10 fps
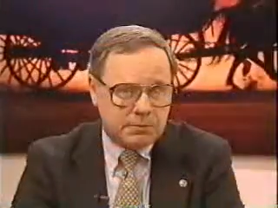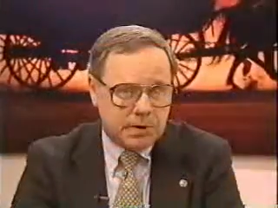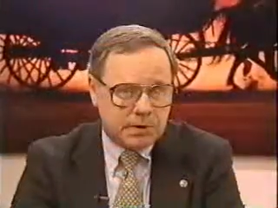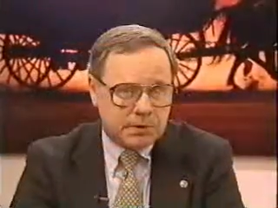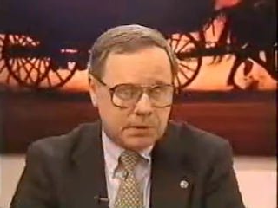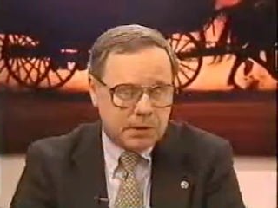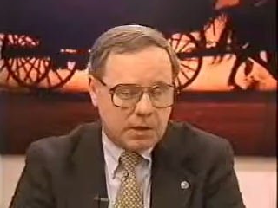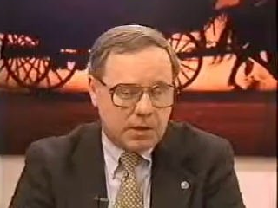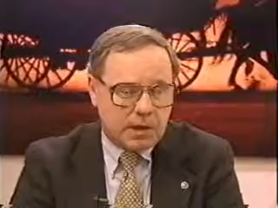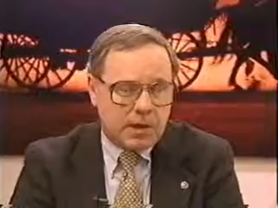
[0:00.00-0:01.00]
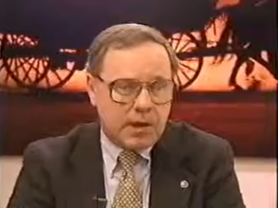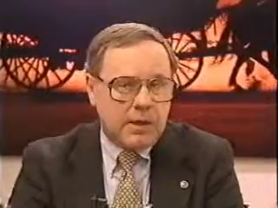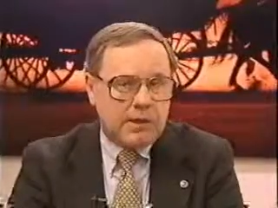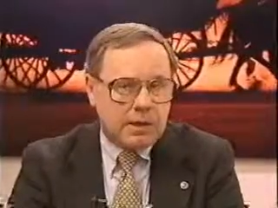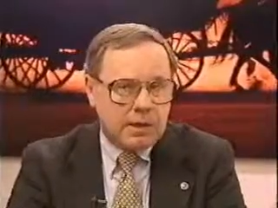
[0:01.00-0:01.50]
months,
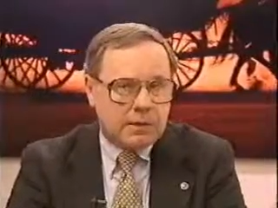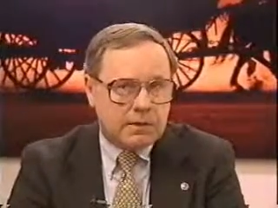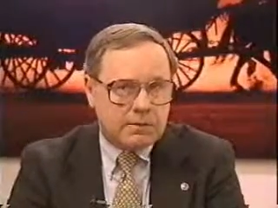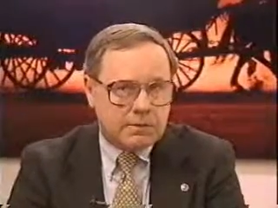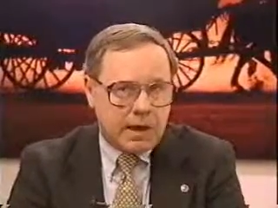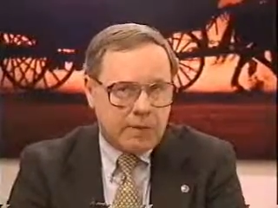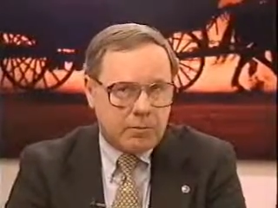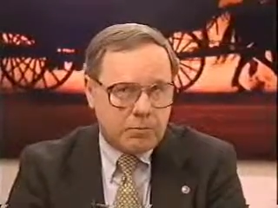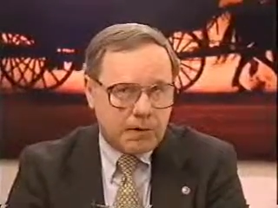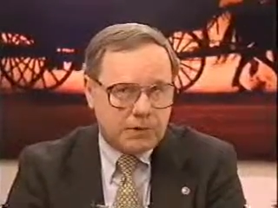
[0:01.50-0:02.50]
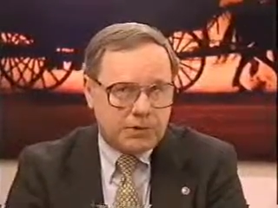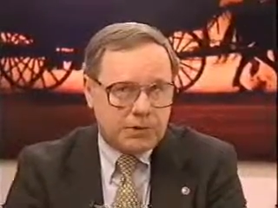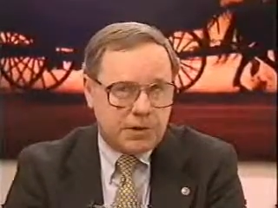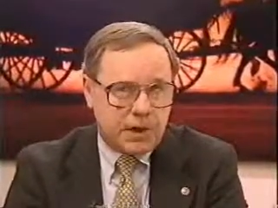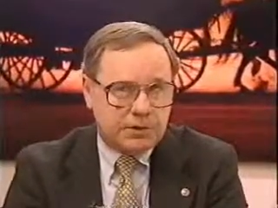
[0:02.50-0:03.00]
even if they have a branch
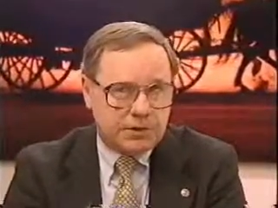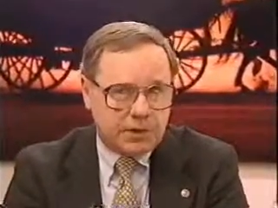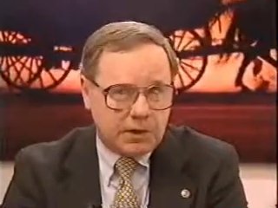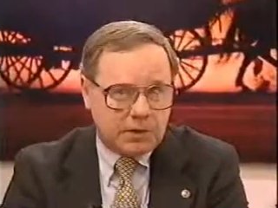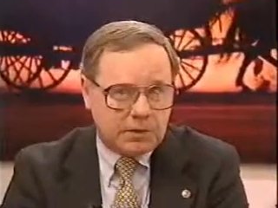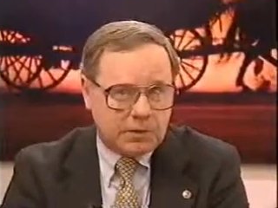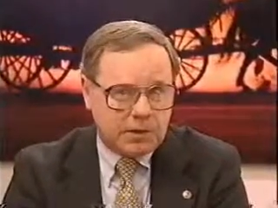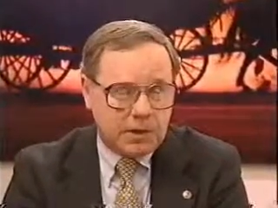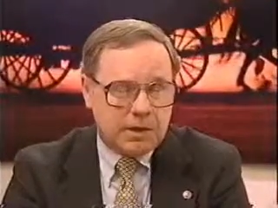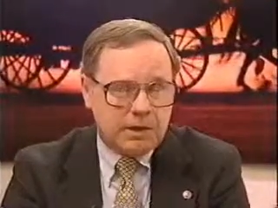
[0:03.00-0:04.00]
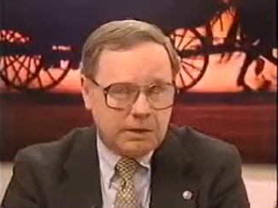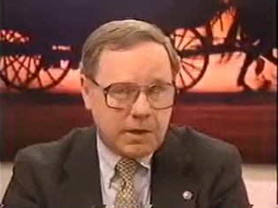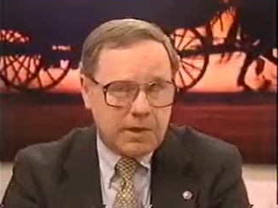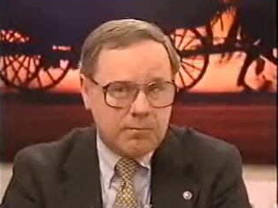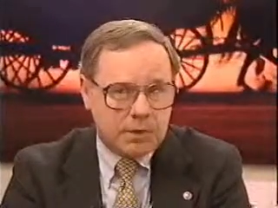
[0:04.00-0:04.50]
downstairs in the
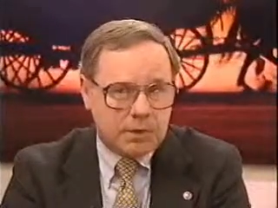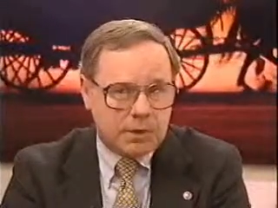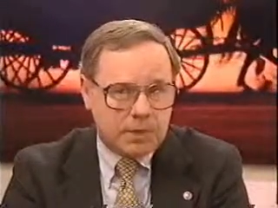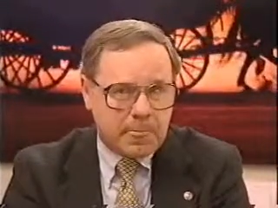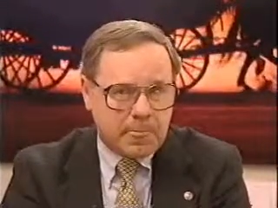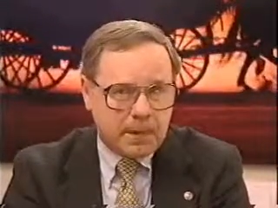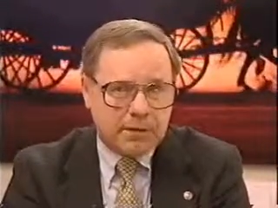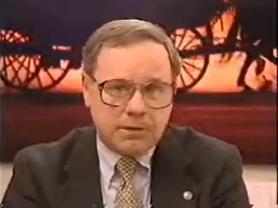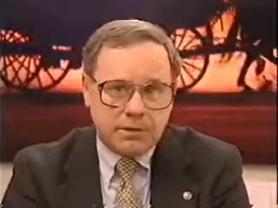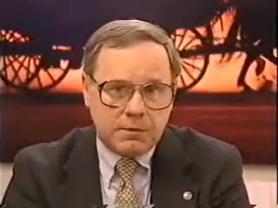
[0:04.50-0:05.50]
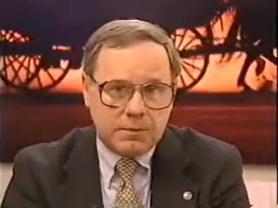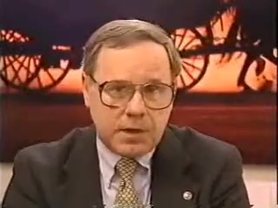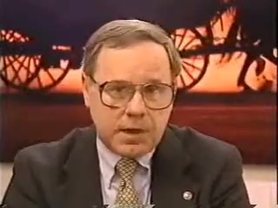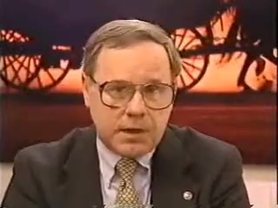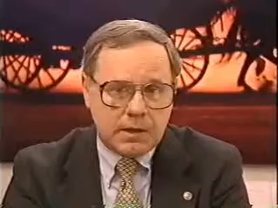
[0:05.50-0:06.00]
same building that the
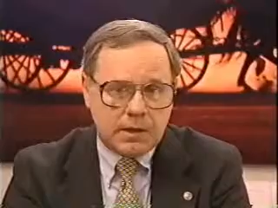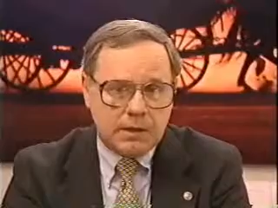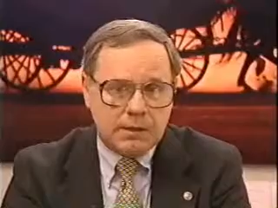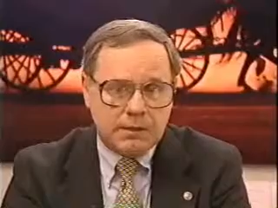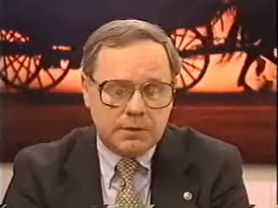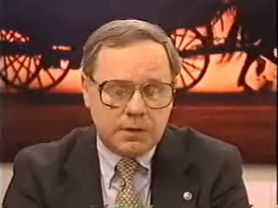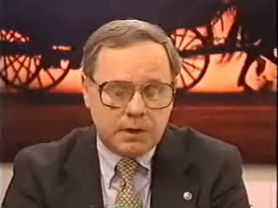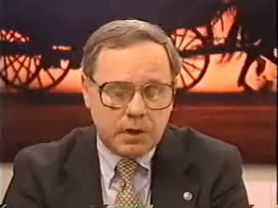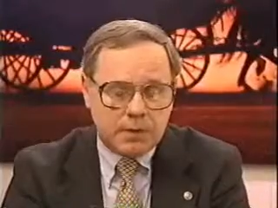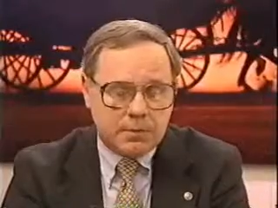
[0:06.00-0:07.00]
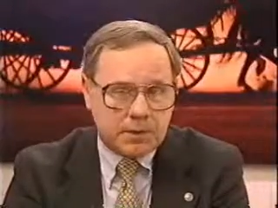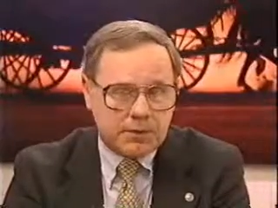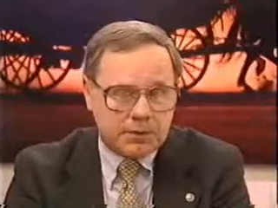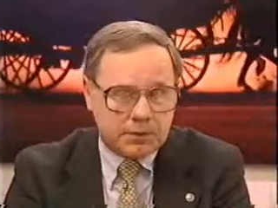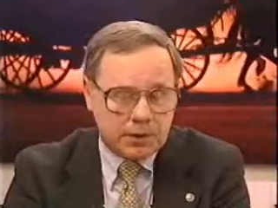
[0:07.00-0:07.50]
CPA occupies
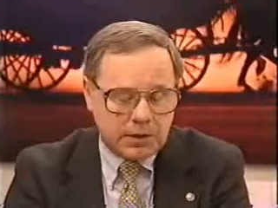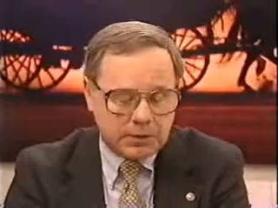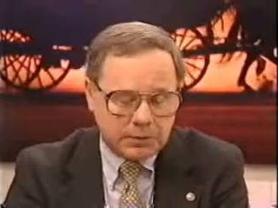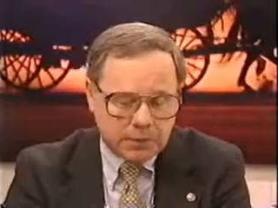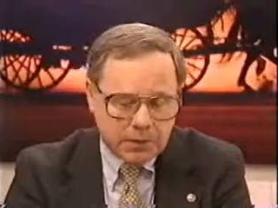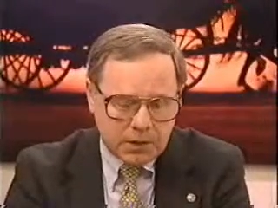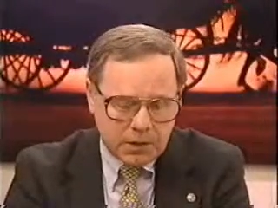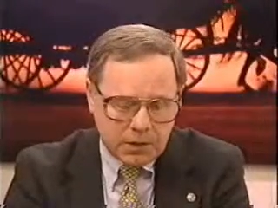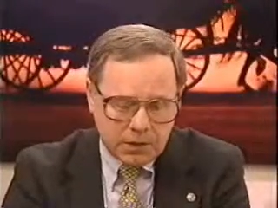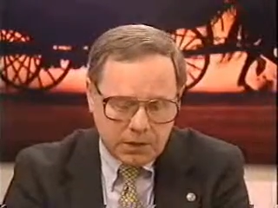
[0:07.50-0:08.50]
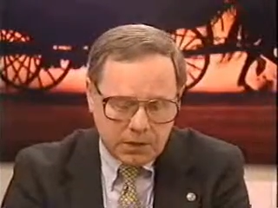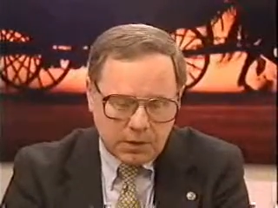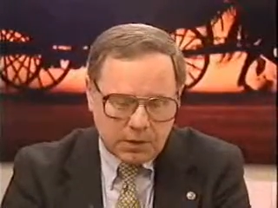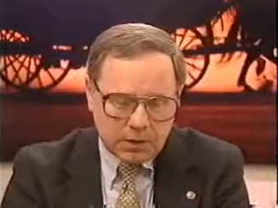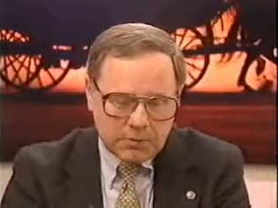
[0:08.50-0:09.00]
as a tenant.
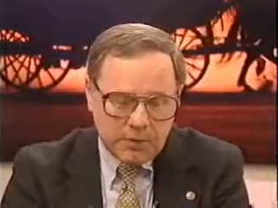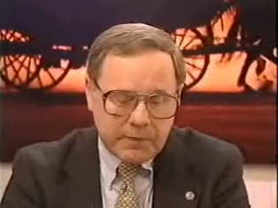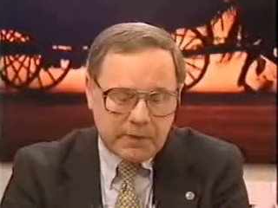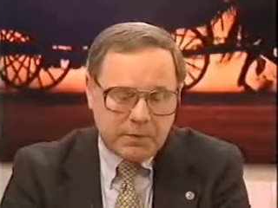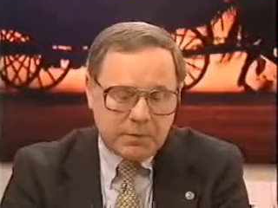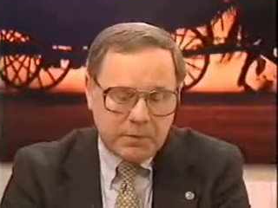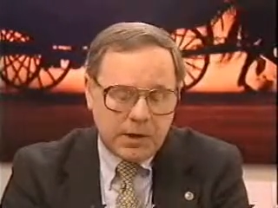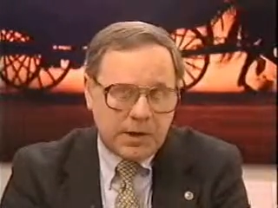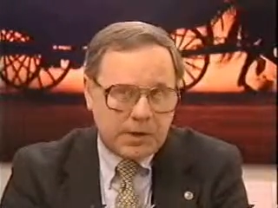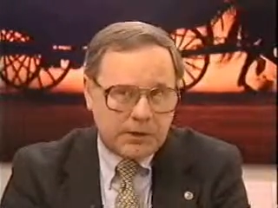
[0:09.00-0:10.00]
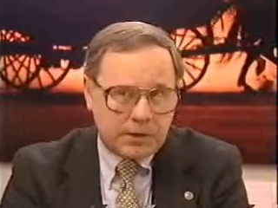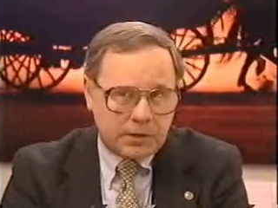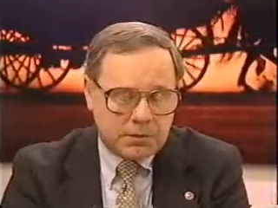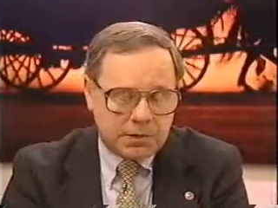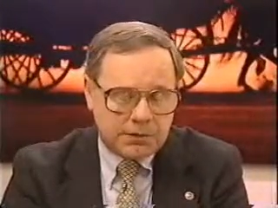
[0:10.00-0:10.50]
Matter of fact, if you want to ask that
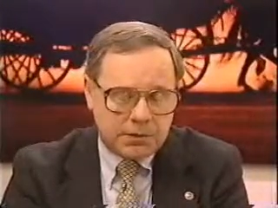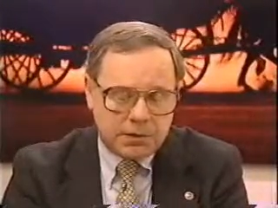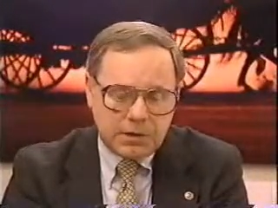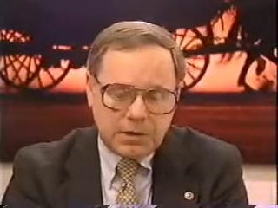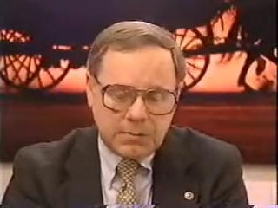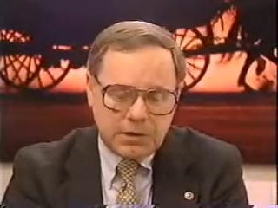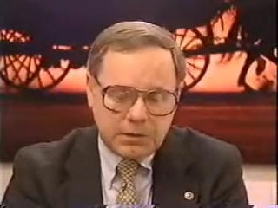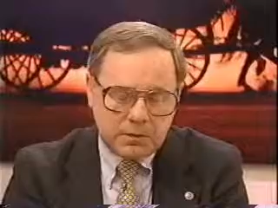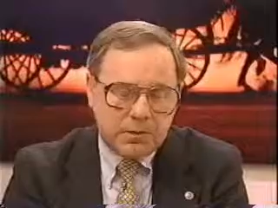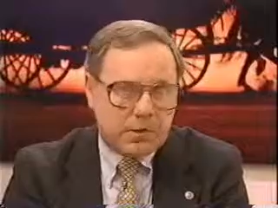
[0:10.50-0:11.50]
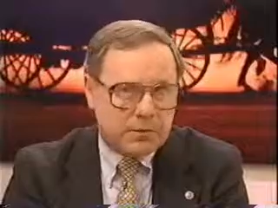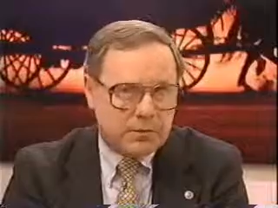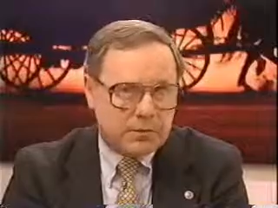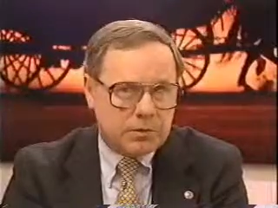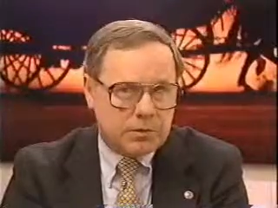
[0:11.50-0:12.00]
question, and I'd be a little
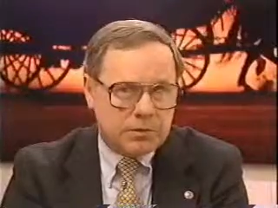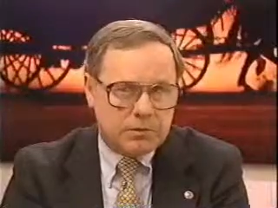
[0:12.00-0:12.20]
careful that